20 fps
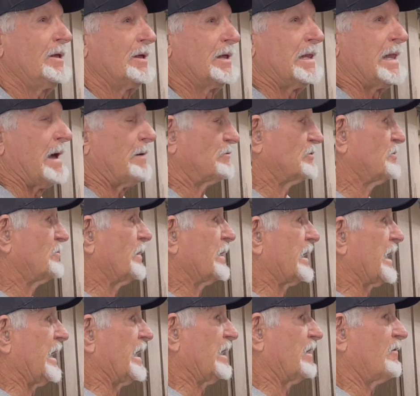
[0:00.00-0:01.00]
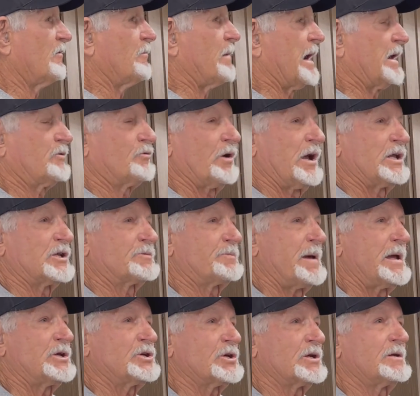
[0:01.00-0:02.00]
And that was the beginning of my
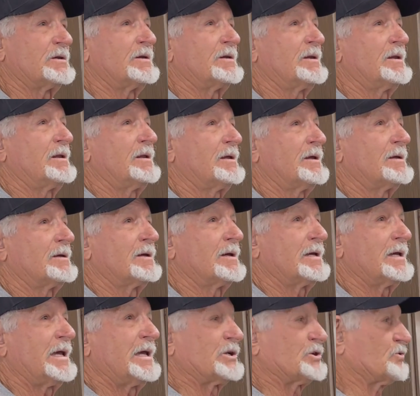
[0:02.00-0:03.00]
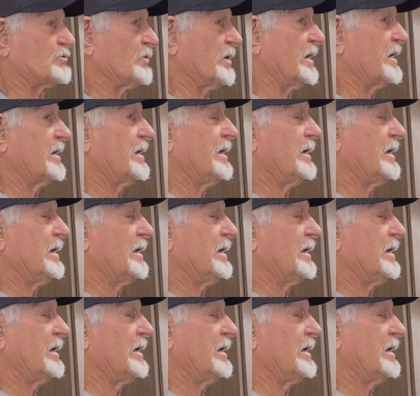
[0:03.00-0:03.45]
transmission history.